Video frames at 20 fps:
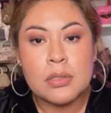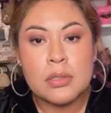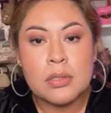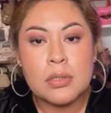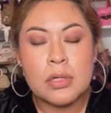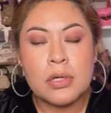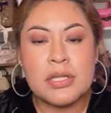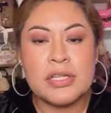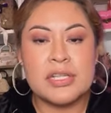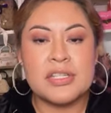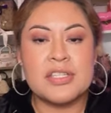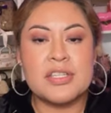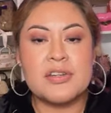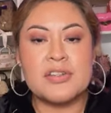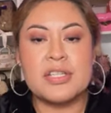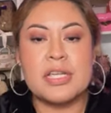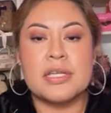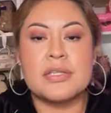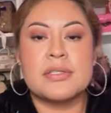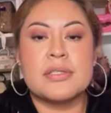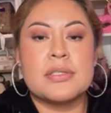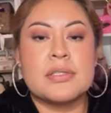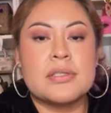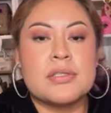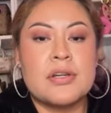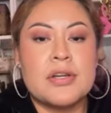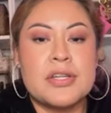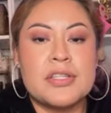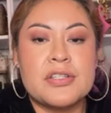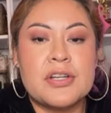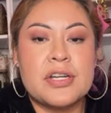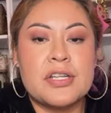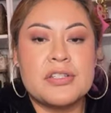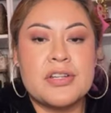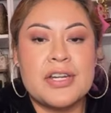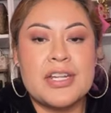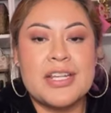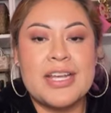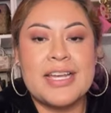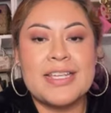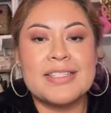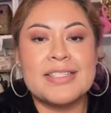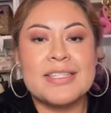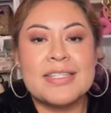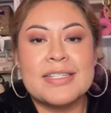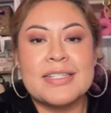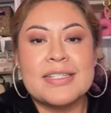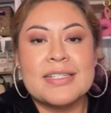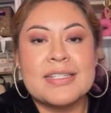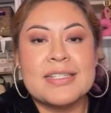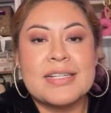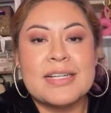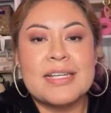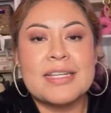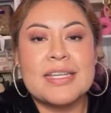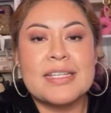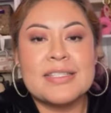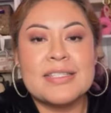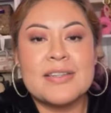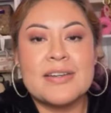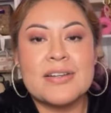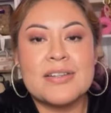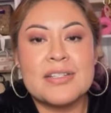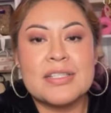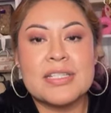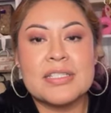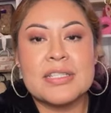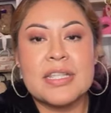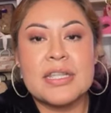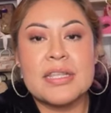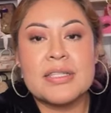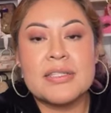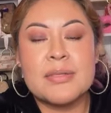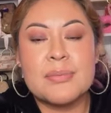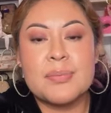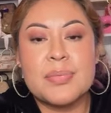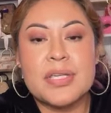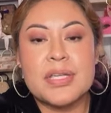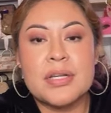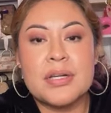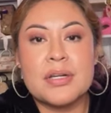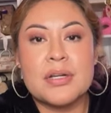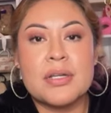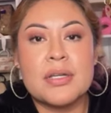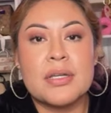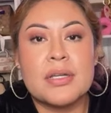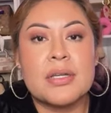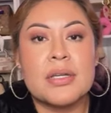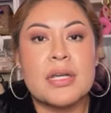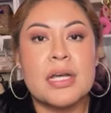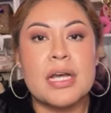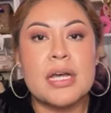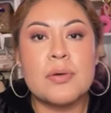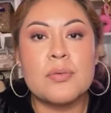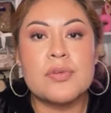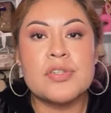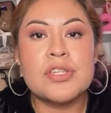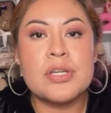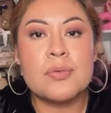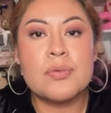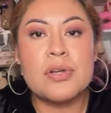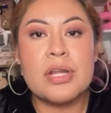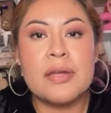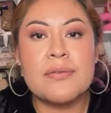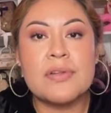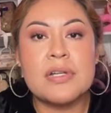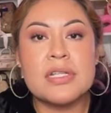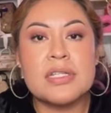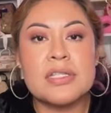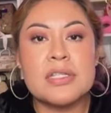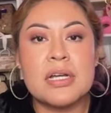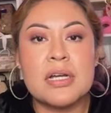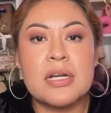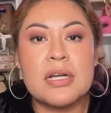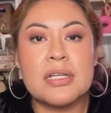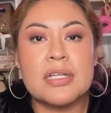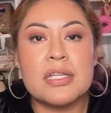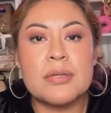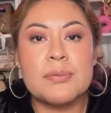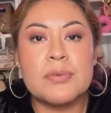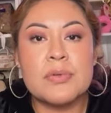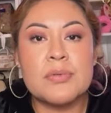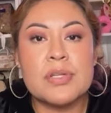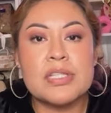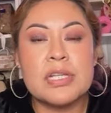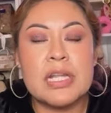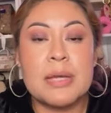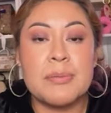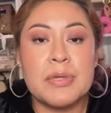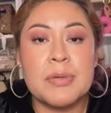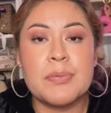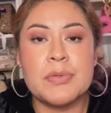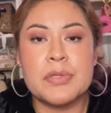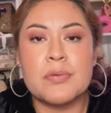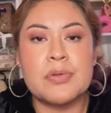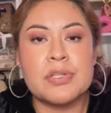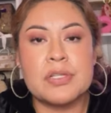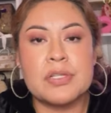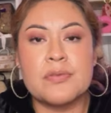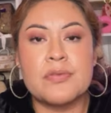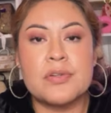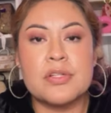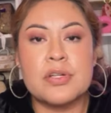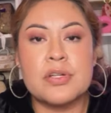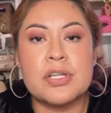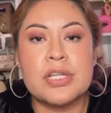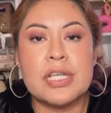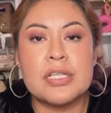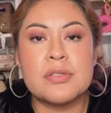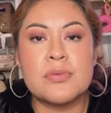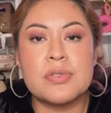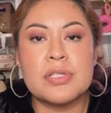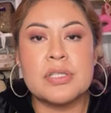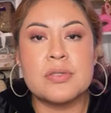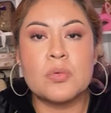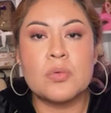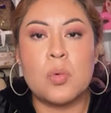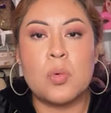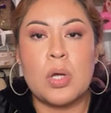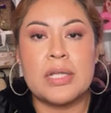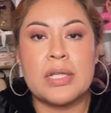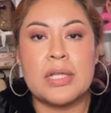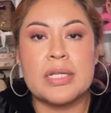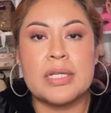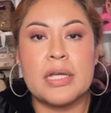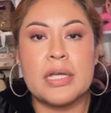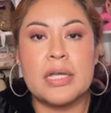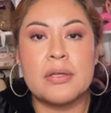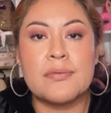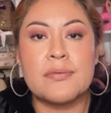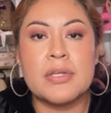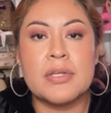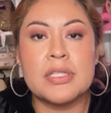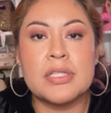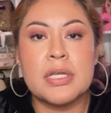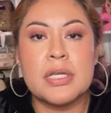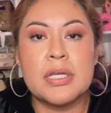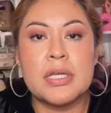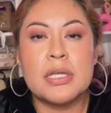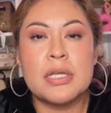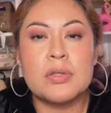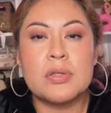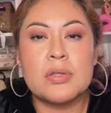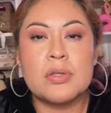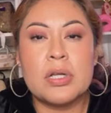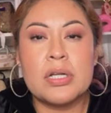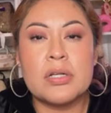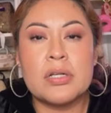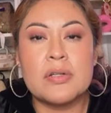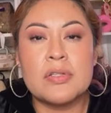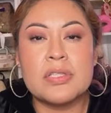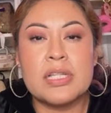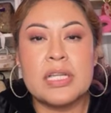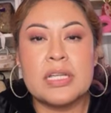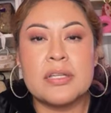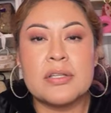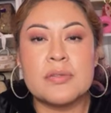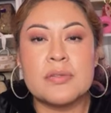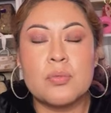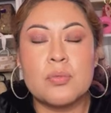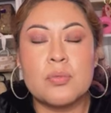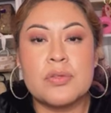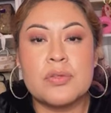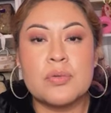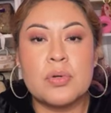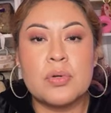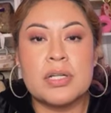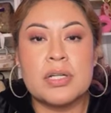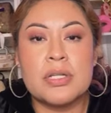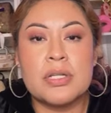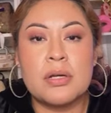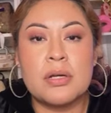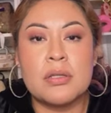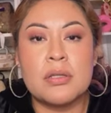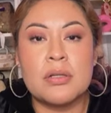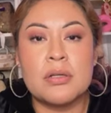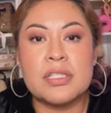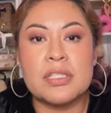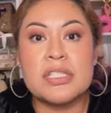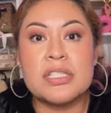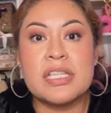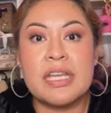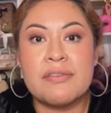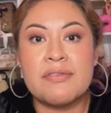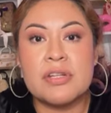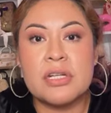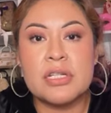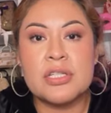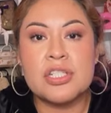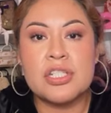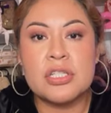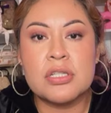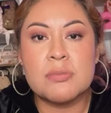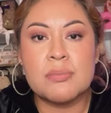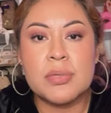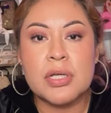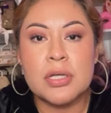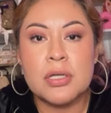oh i didn't see your text sorry sorry sorry you guys i can't see your texts. text they disappeared I wish I would have at least got keep the wristlet. I'm keeping the wristlet for sure. Yes, the this quality. I love it. The quality looks like it's worth $20. Definitely cheap.